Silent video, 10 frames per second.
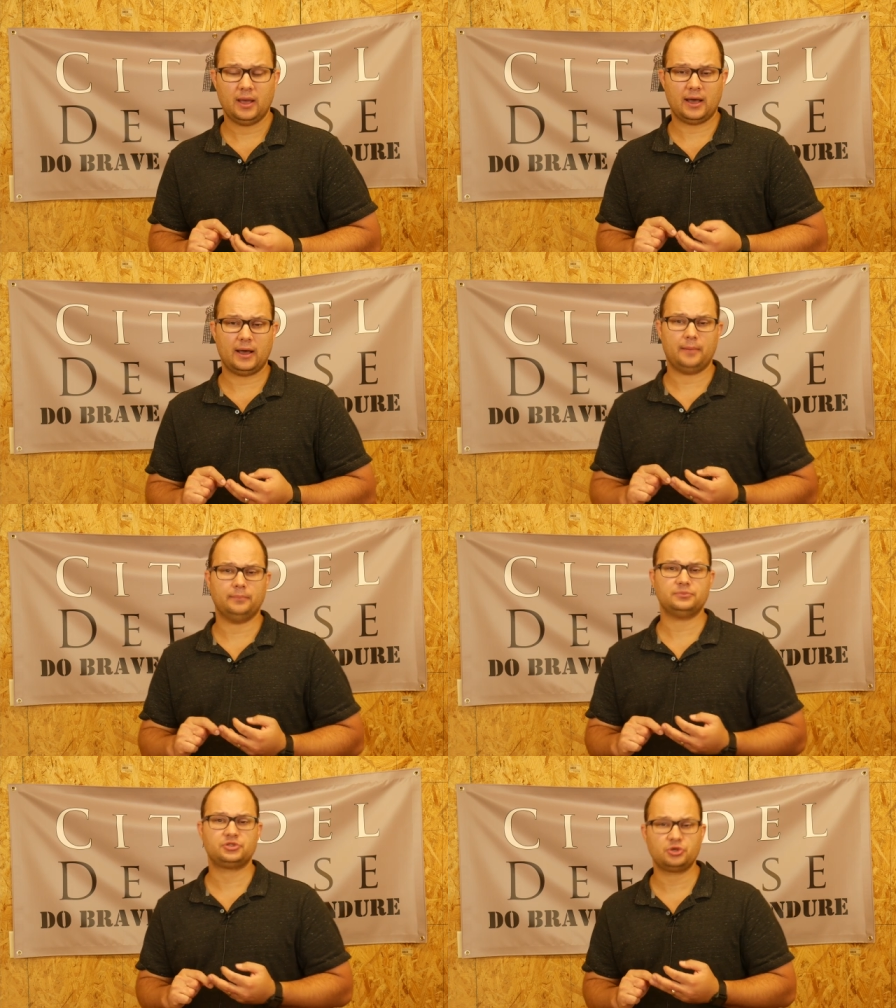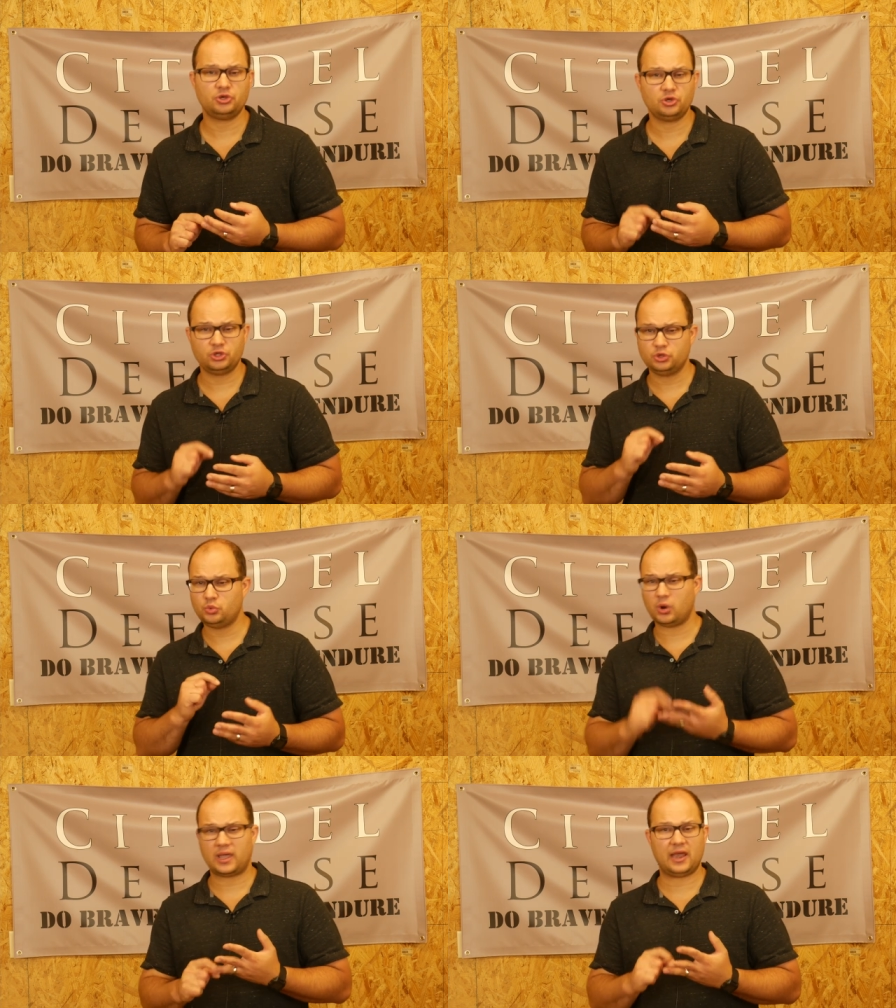Um, so you,
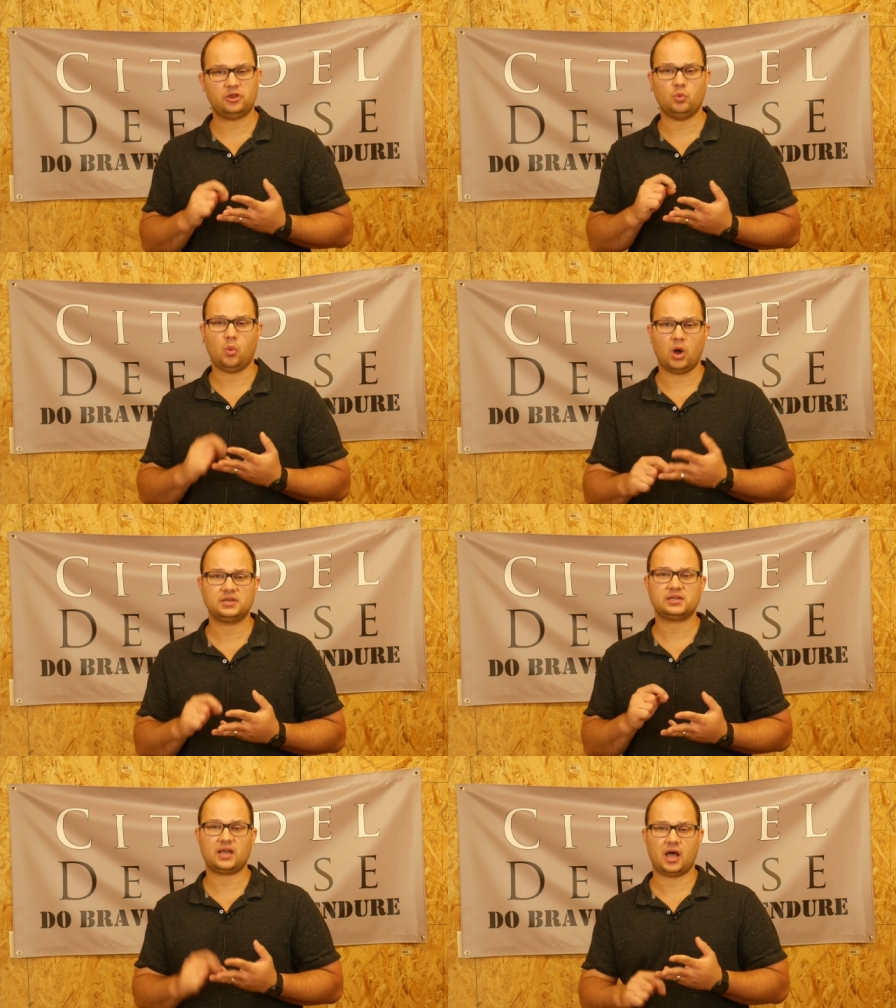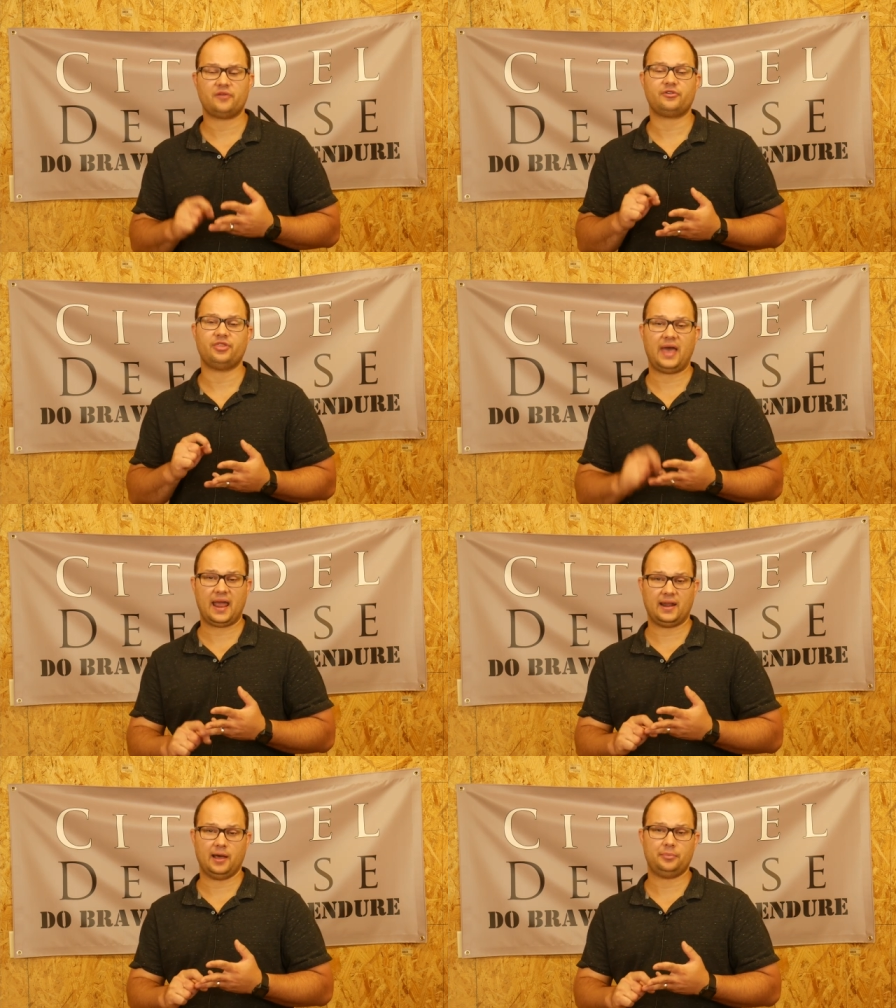you, again, you want to cover
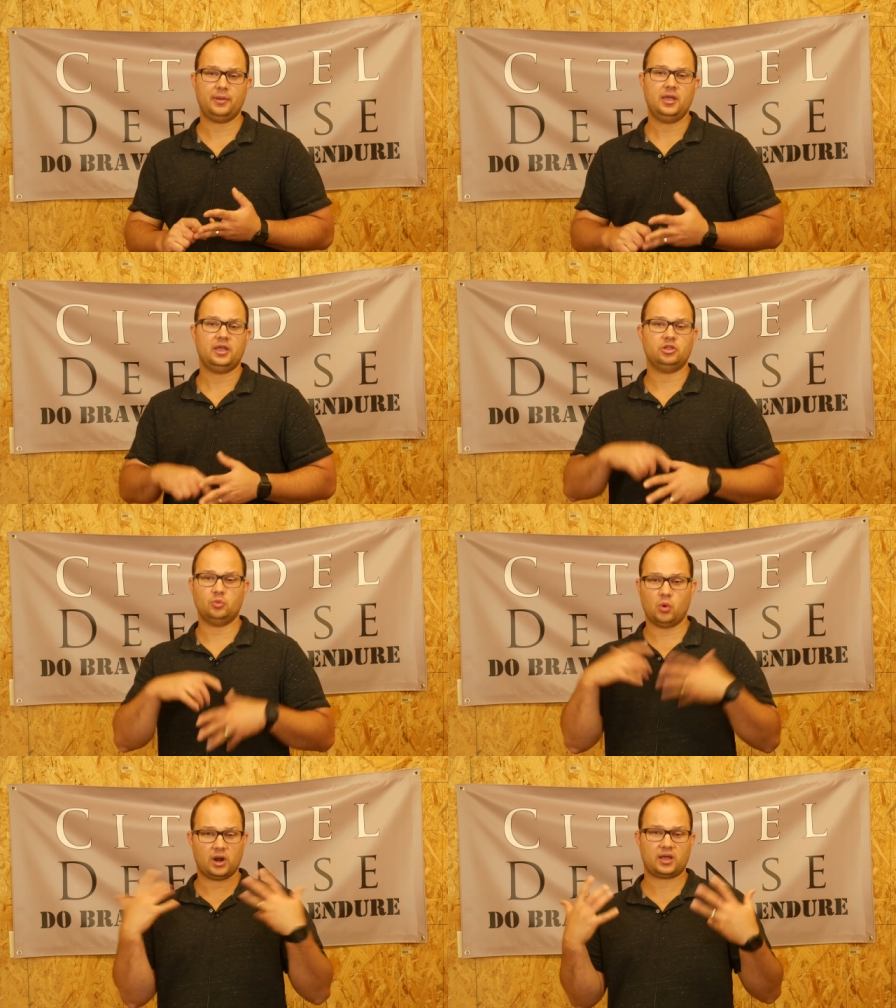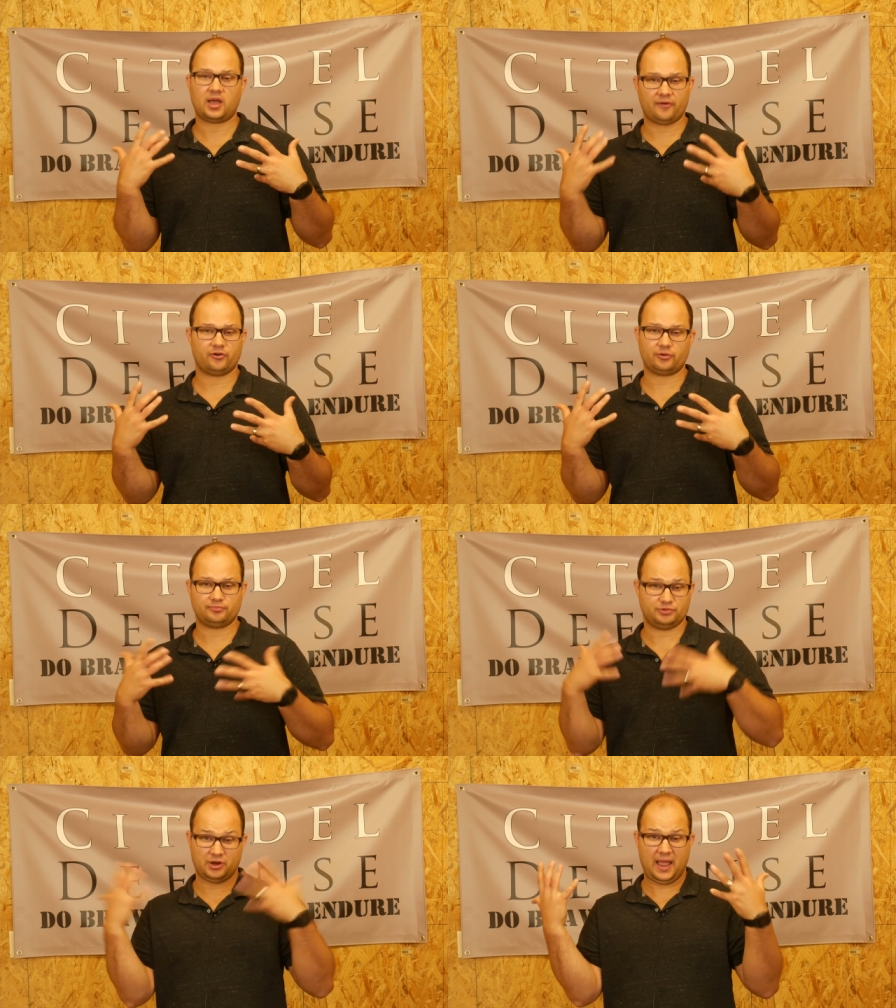that up and you want to
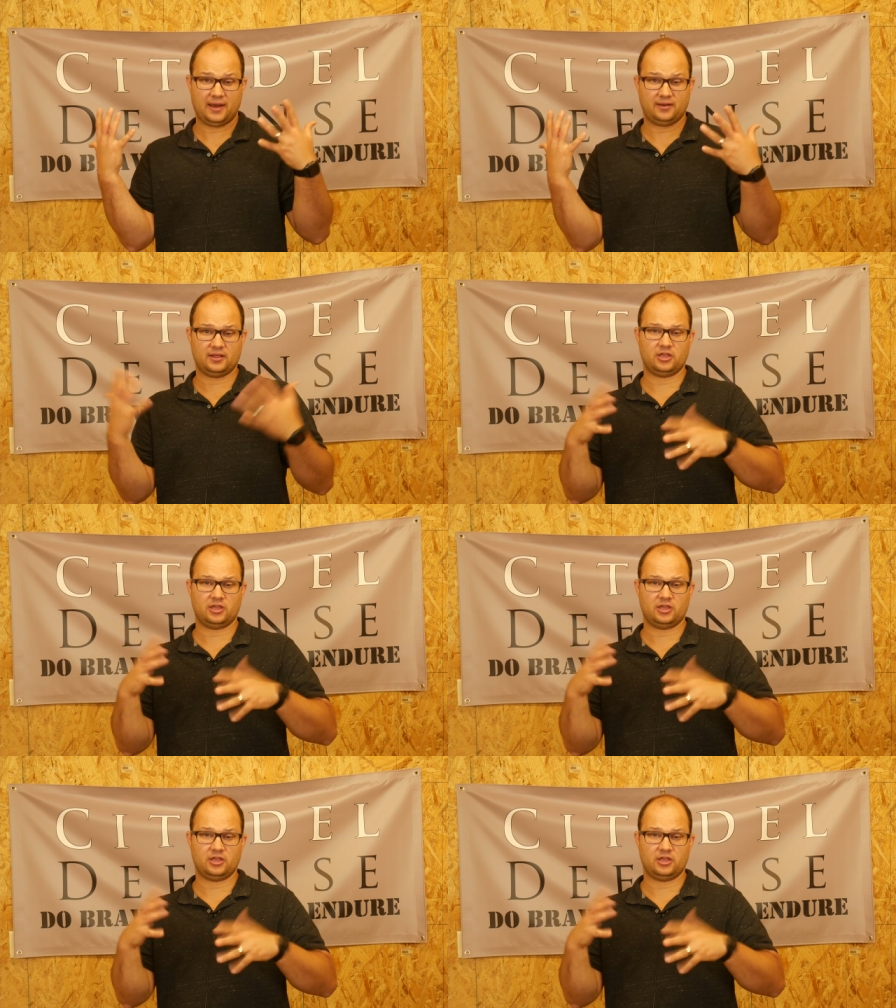cover your head.